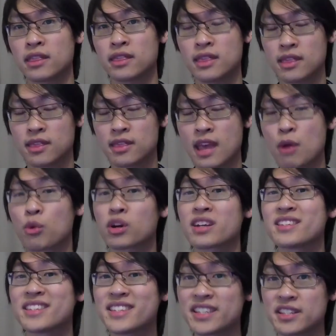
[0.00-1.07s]
they were
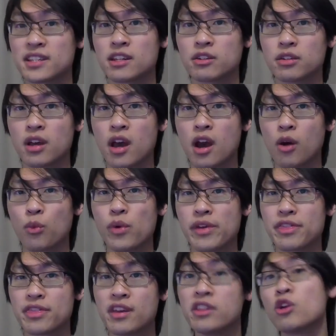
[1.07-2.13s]
consistent with
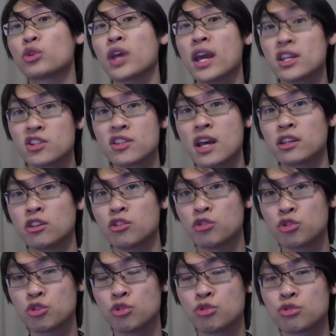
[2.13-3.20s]
the notation that you
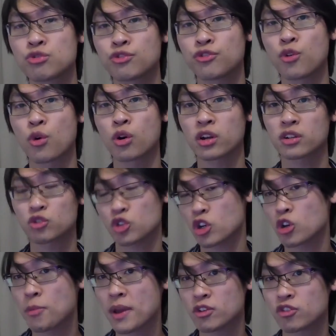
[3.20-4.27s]
use for
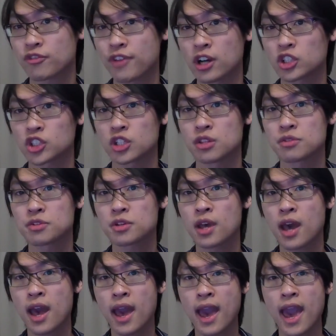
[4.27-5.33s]
trigonometric functions.
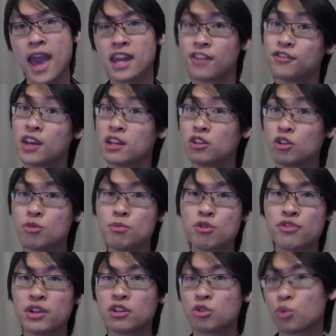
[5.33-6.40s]
And if they do move
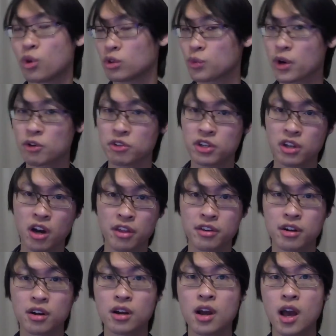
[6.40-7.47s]
it to one way or the
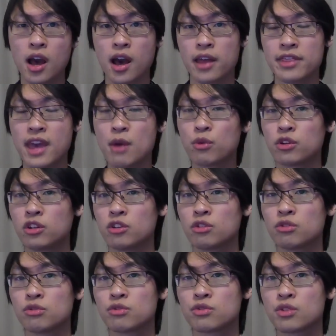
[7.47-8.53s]
other, they would
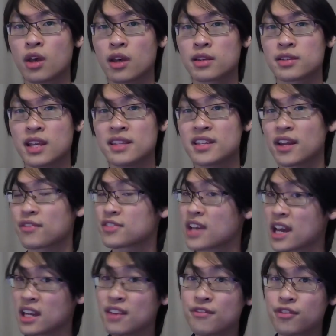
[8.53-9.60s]
use, instead of
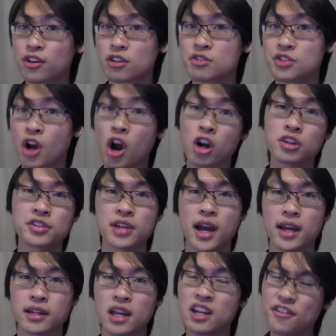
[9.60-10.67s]
sine inverse,
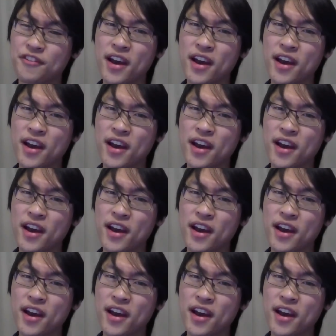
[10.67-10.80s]
arcsine. And in fact,